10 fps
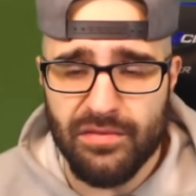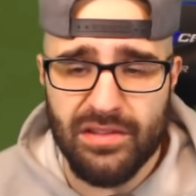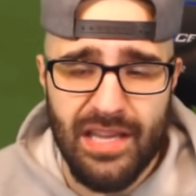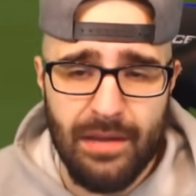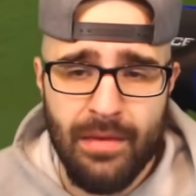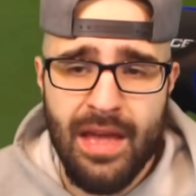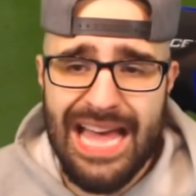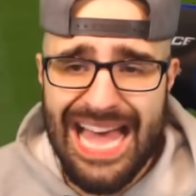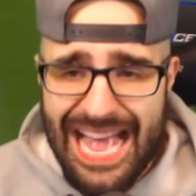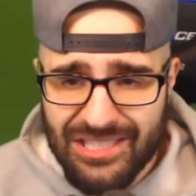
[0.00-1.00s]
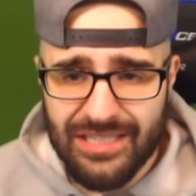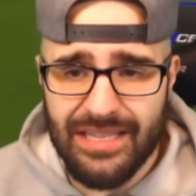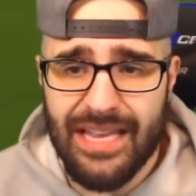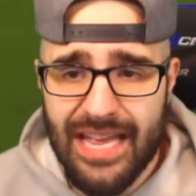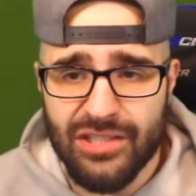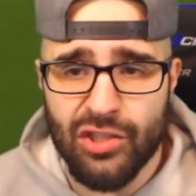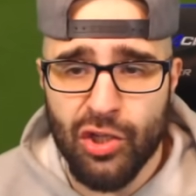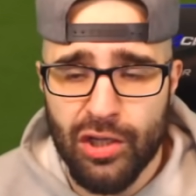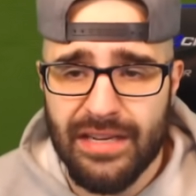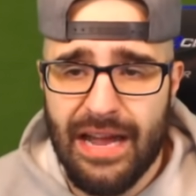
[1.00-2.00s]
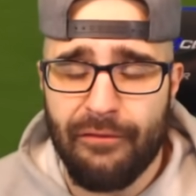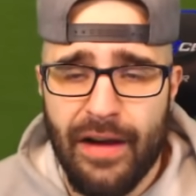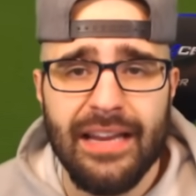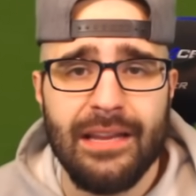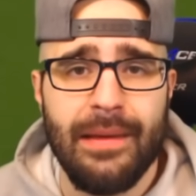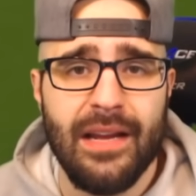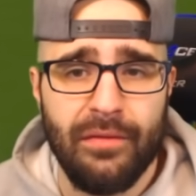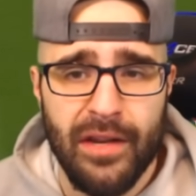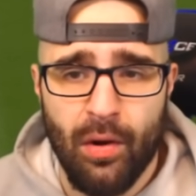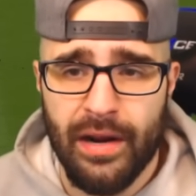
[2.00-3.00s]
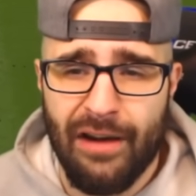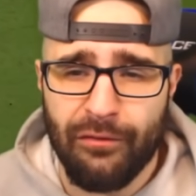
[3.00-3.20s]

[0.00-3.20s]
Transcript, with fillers: And if the team actually is good, then I finally make a video on it.